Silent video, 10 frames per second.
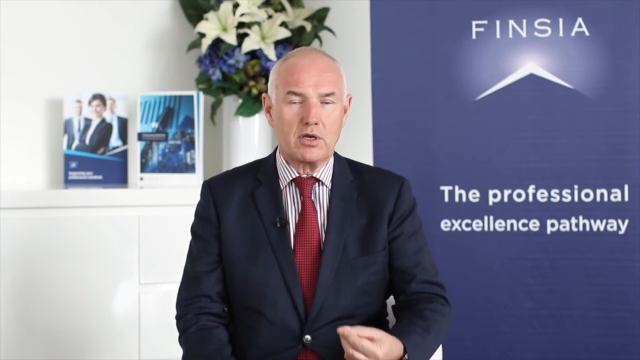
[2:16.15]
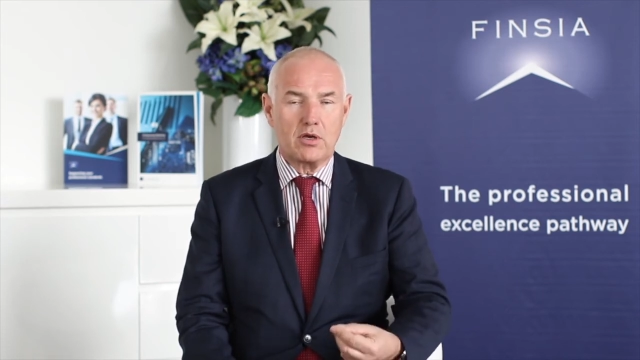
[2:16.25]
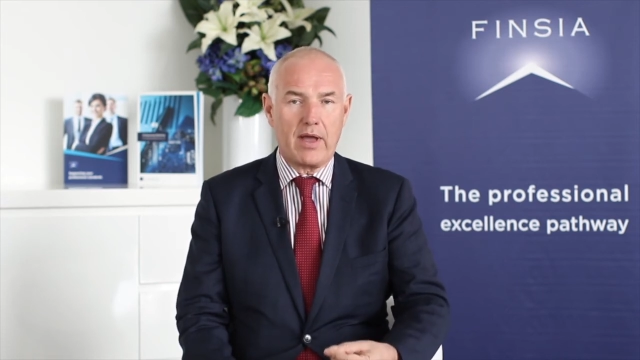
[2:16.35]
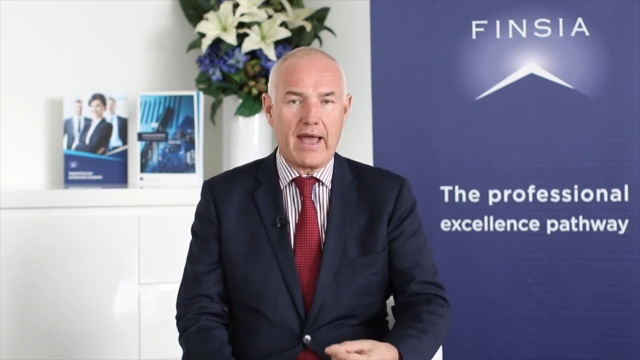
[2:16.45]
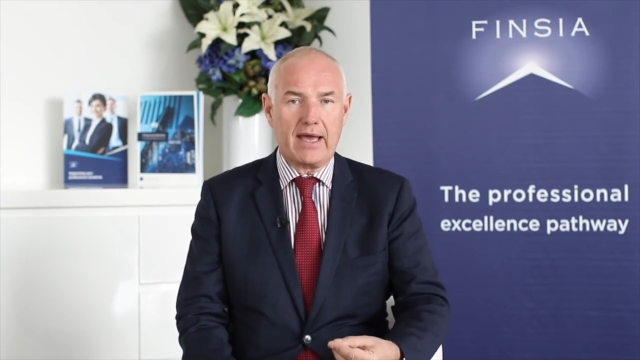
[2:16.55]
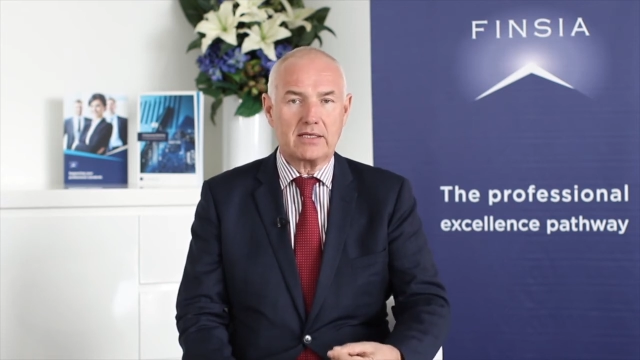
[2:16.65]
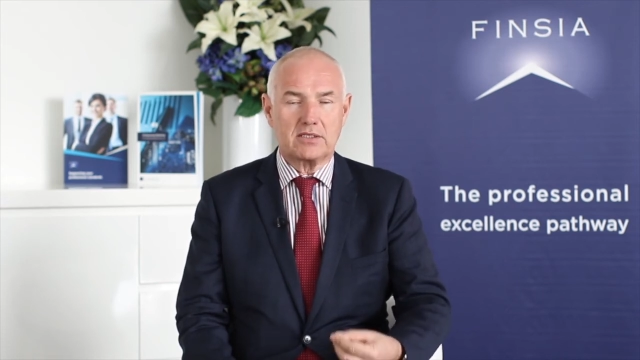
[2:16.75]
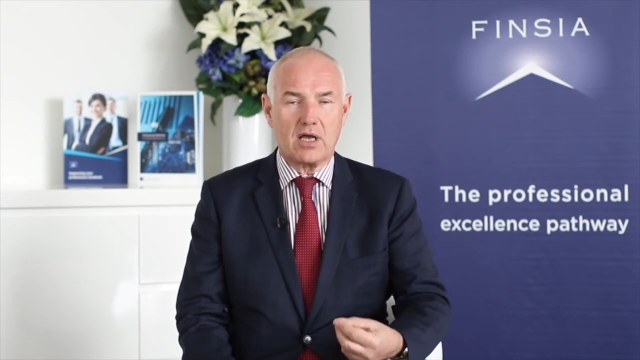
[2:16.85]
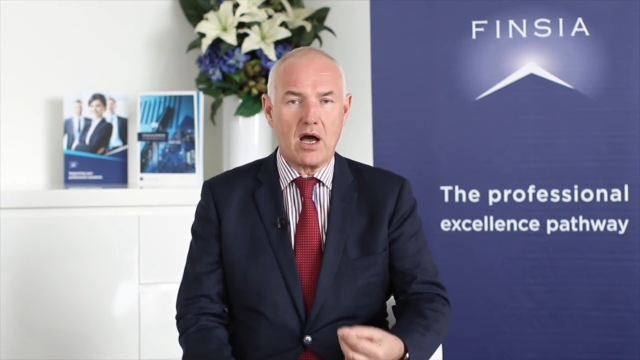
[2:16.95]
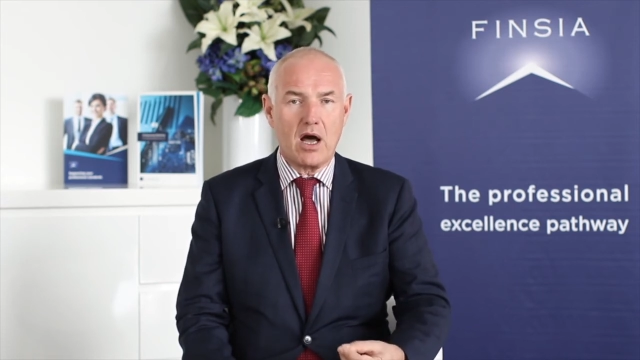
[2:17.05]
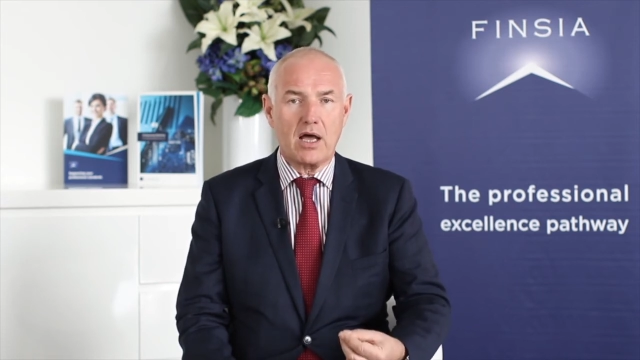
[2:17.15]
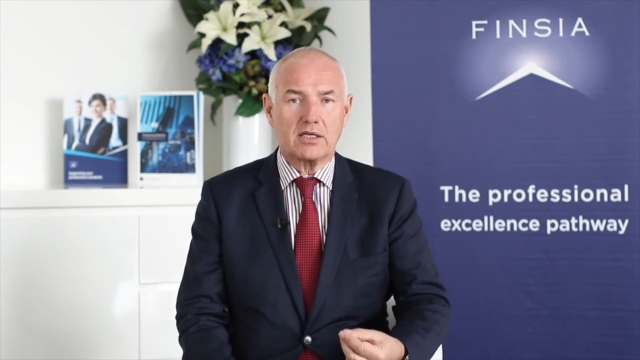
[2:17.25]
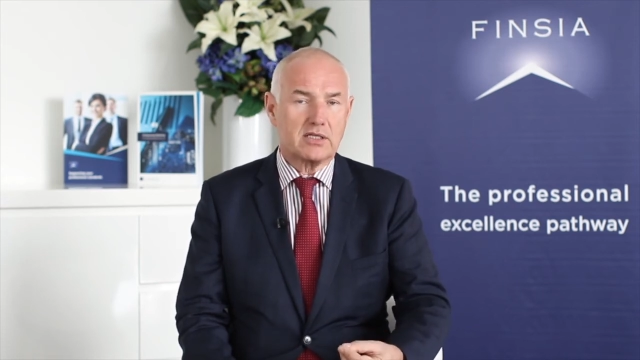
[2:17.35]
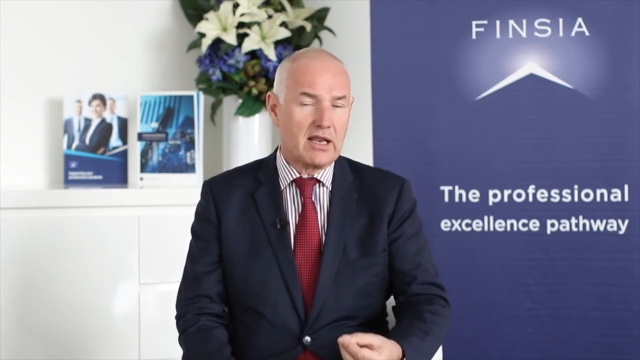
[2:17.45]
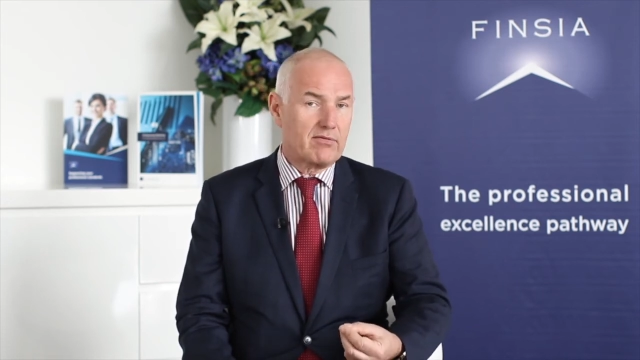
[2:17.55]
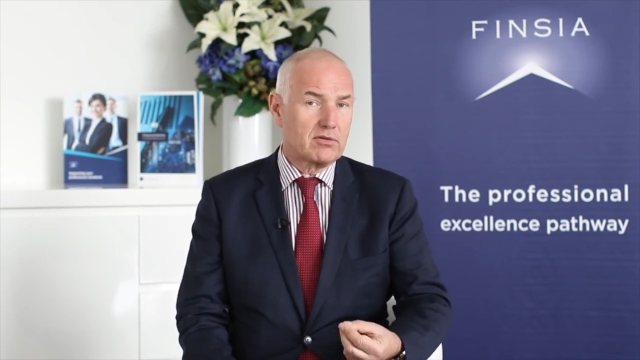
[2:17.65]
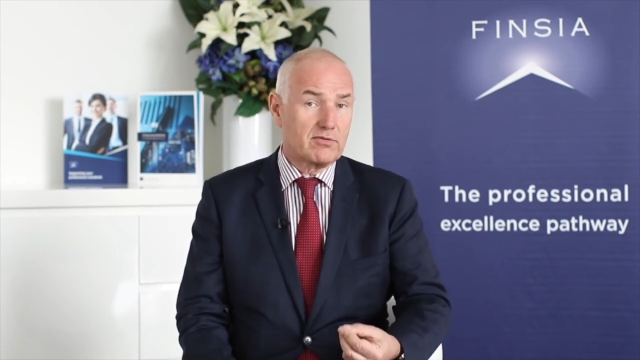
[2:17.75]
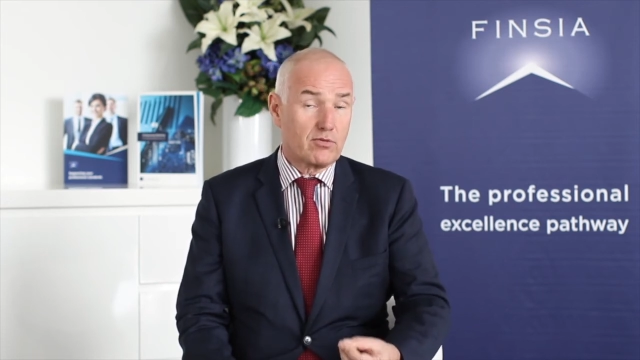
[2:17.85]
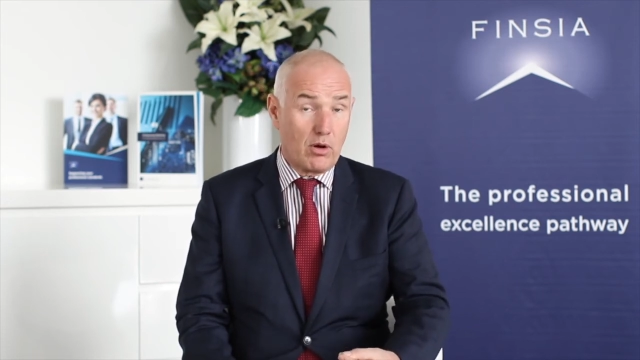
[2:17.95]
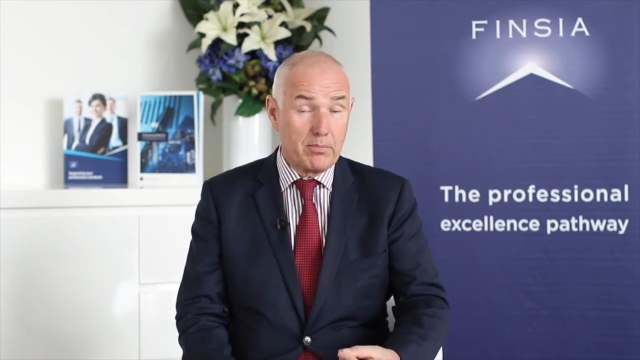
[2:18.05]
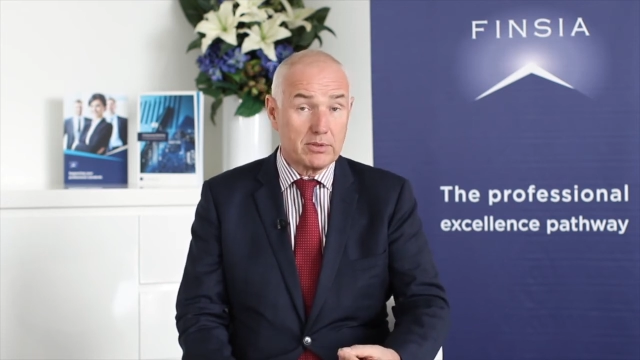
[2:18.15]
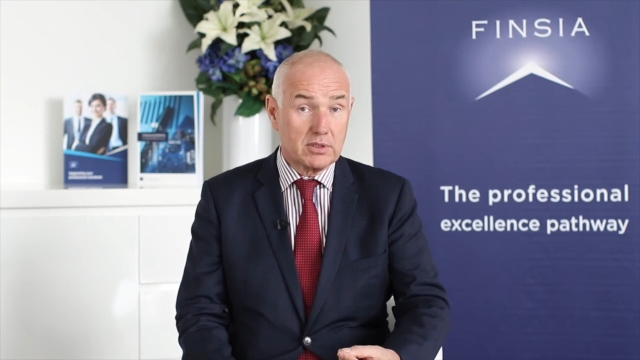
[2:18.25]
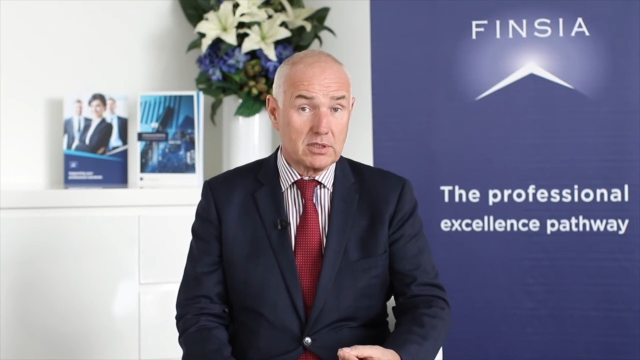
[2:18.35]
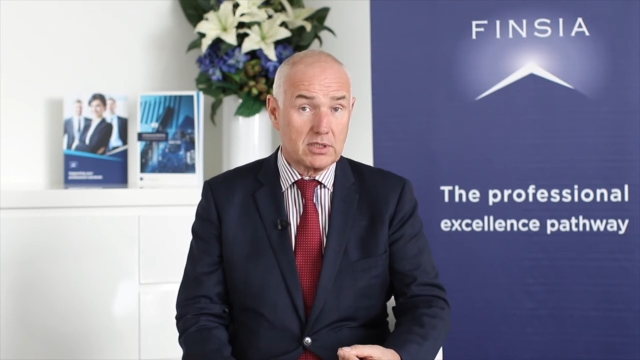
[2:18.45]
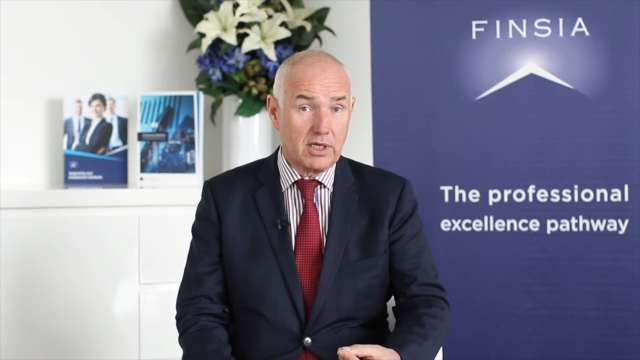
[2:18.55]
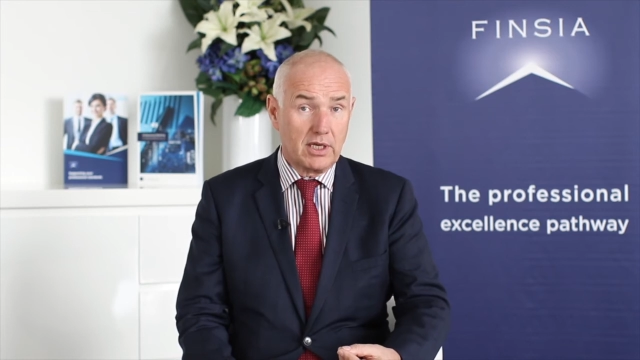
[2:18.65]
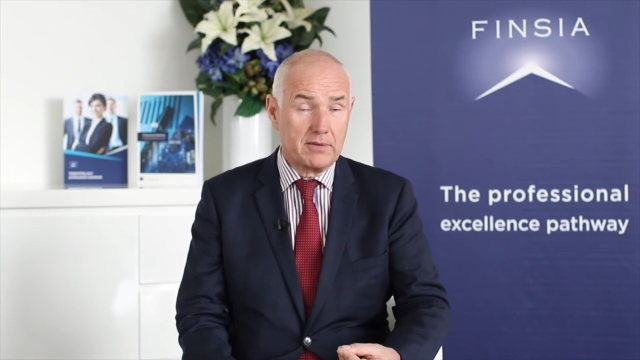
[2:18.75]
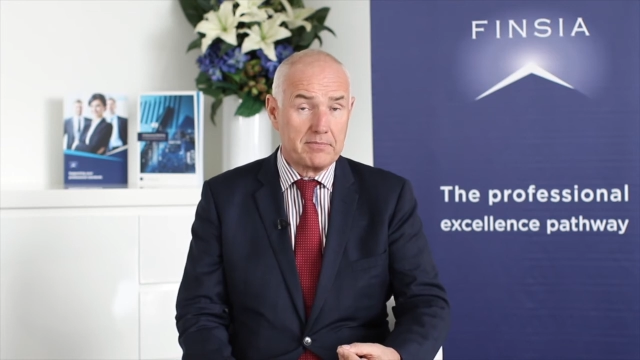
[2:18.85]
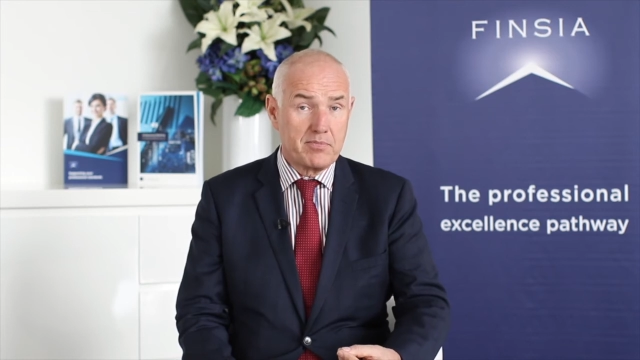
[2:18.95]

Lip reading: who has the highest levels of competency